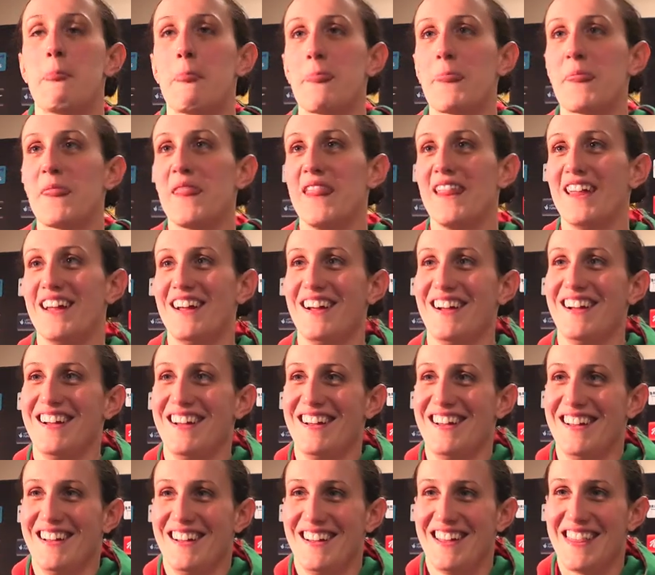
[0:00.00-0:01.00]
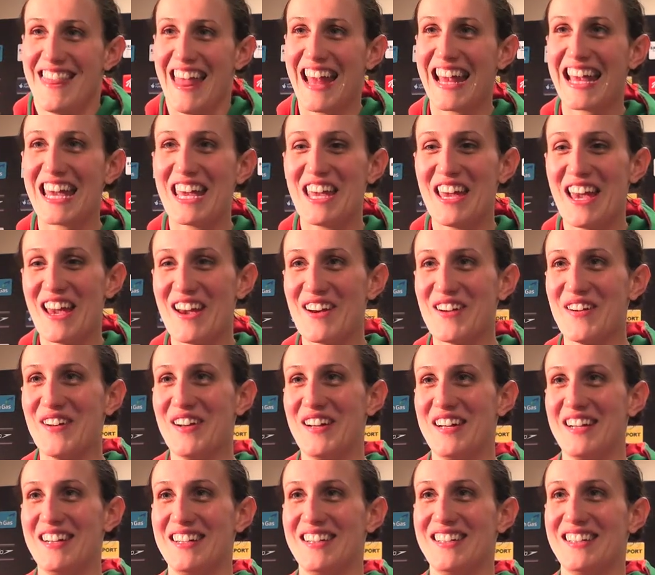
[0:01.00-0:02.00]
Davies, well done. Silver in
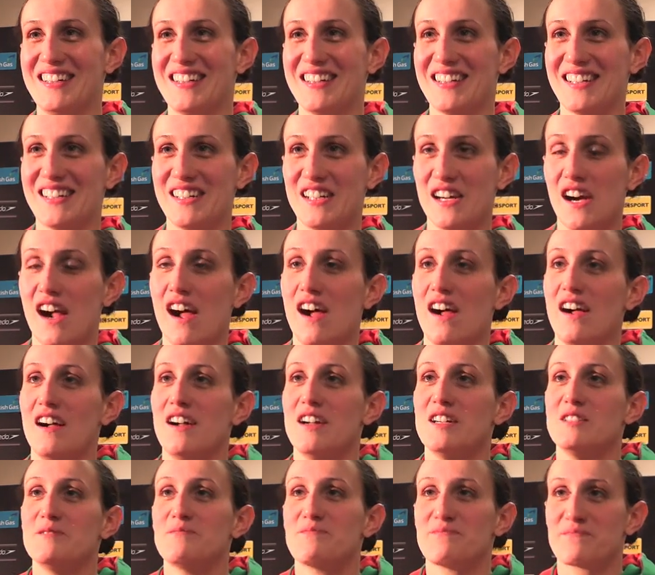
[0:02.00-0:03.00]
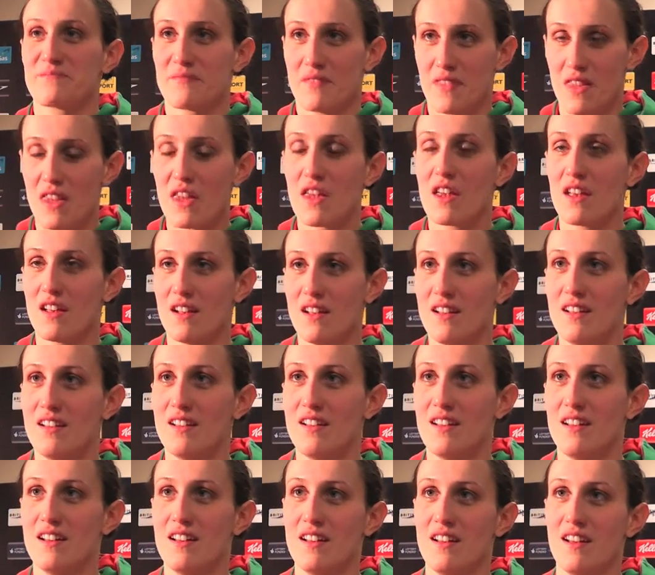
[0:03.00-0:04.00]
the 100 meter backstroke and
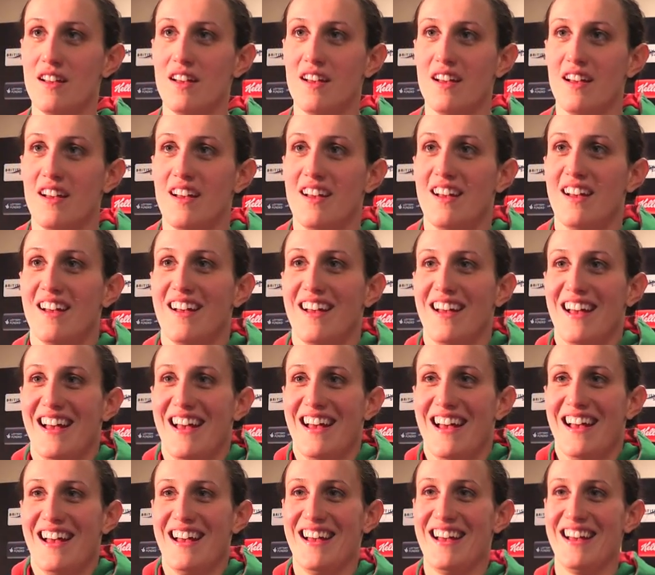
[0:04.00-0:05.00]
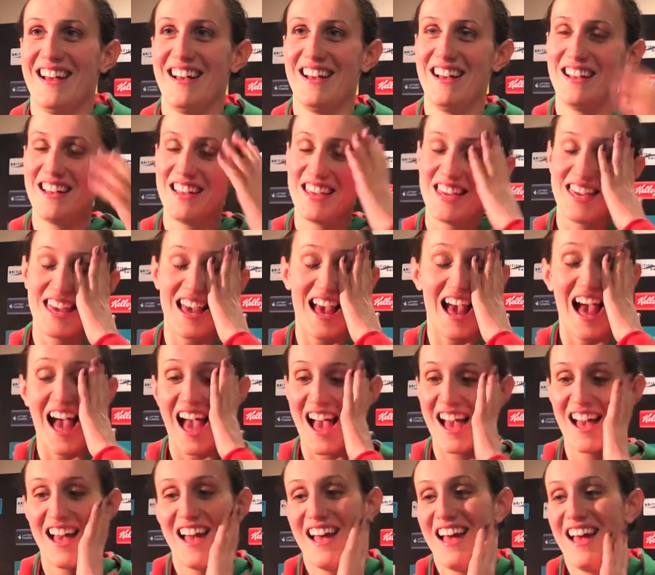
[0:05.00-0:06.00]
the Olympic qualification time as well. What was the
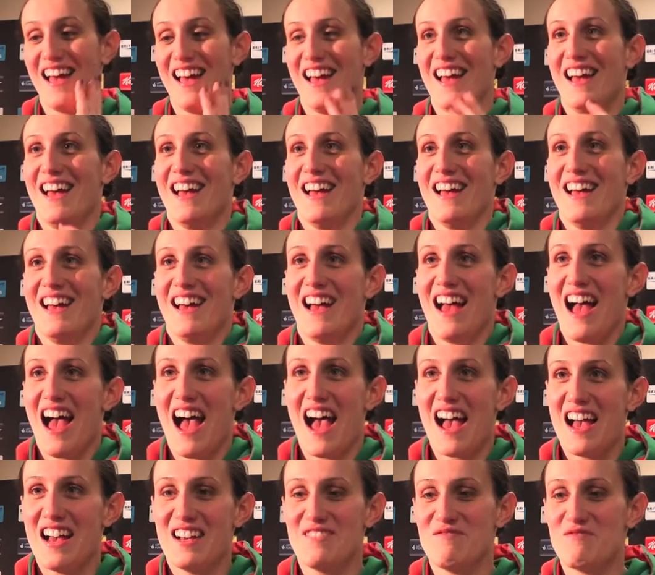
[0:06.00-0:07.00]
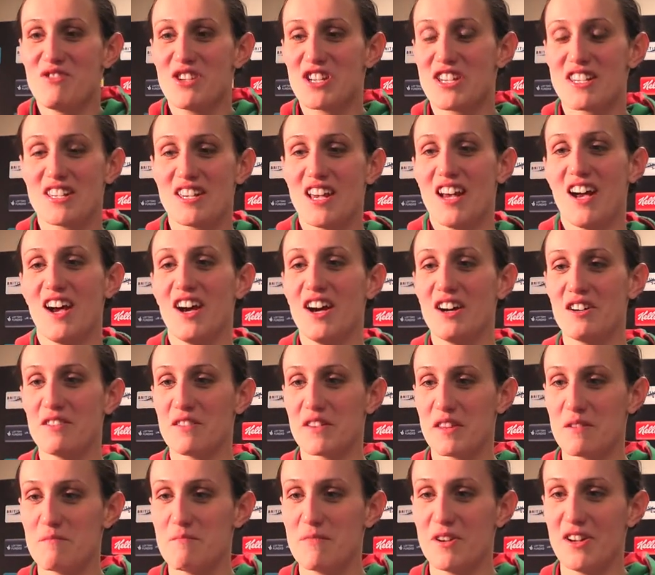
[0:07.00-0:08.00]
race like for you? I'm just
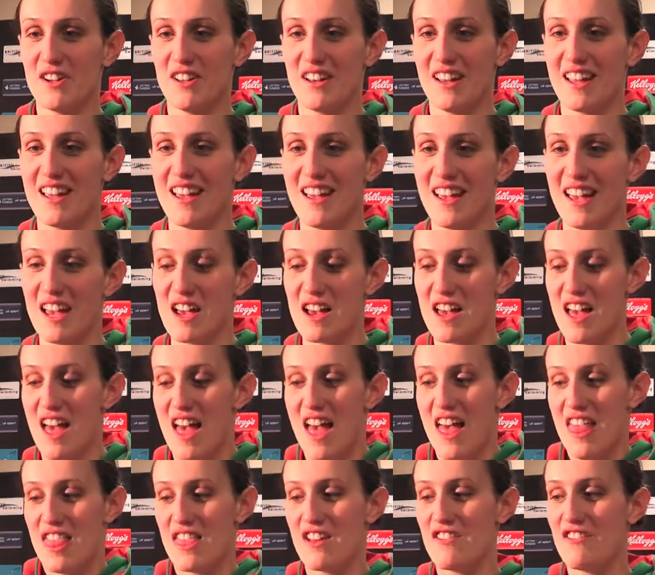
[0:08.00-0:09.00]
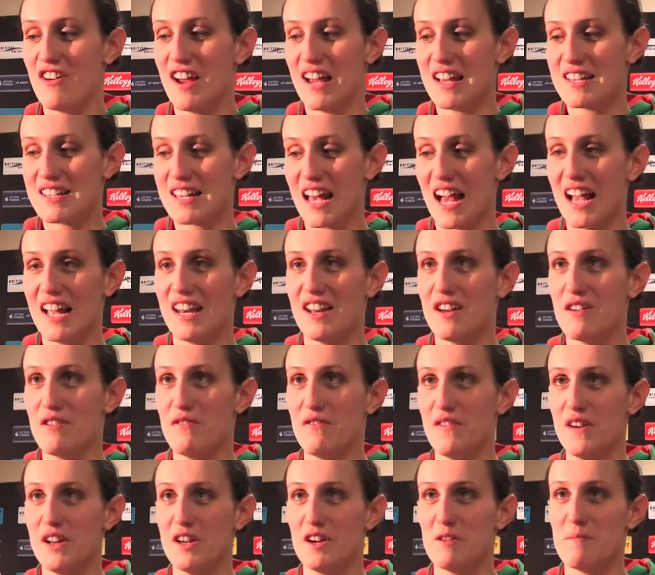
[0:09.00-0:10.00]
over the moon. The race kind of
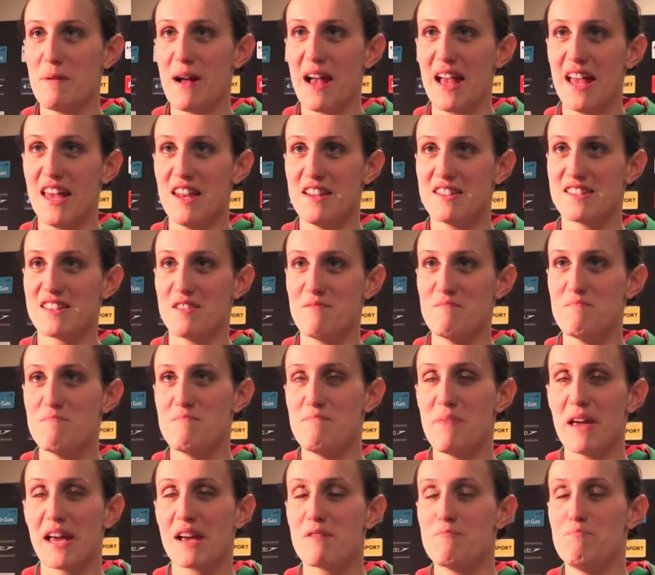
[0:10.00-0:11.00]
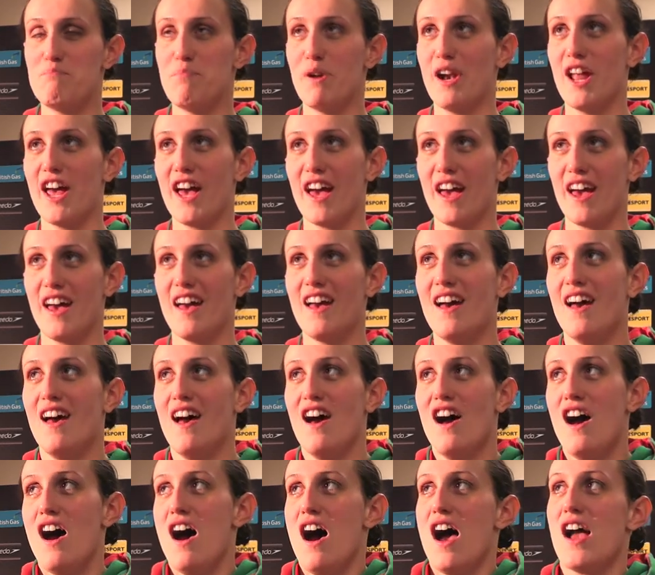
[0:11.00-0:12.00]
flew by in some big blur.
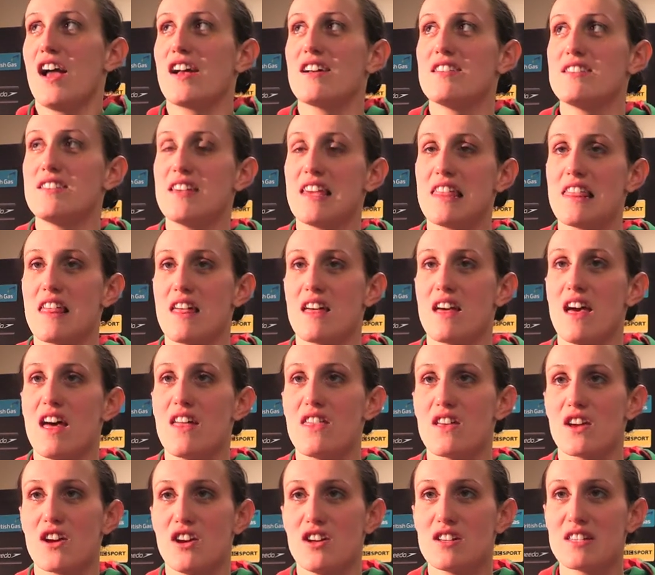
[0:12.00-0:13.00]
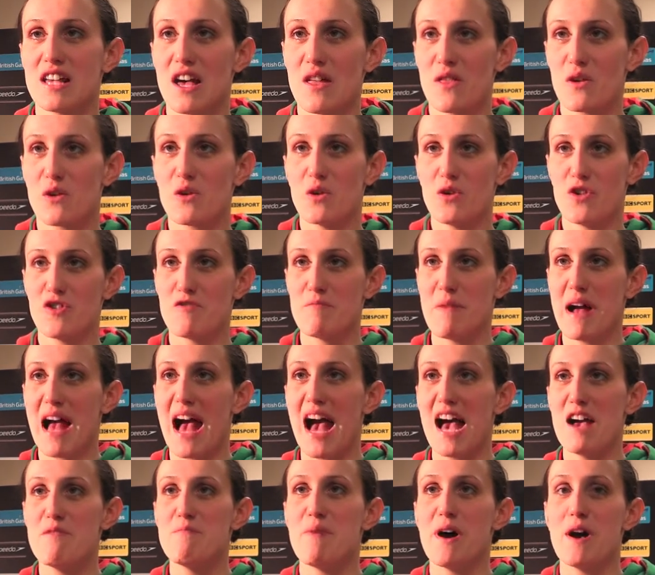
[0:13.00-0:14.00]
I could see the other girls out the corner of my
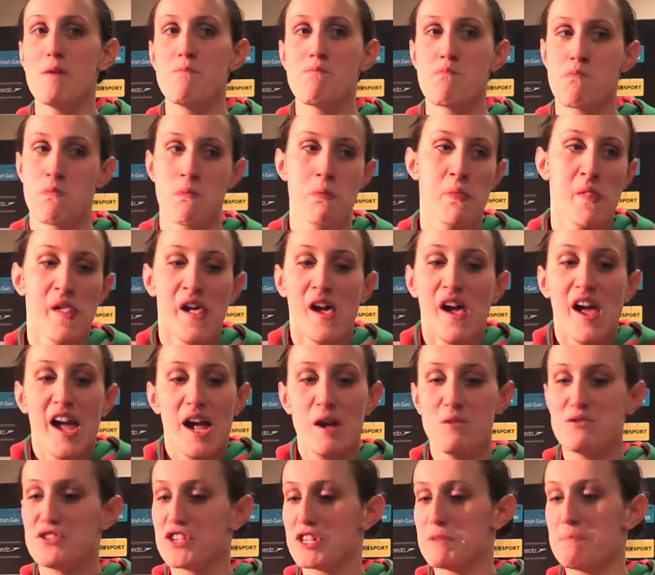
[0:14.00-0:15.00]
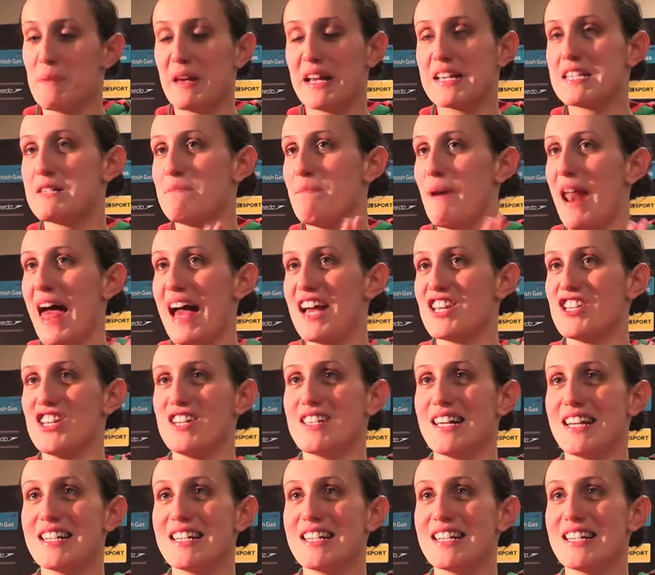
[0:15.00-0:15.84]
eye, but it was just big splashes.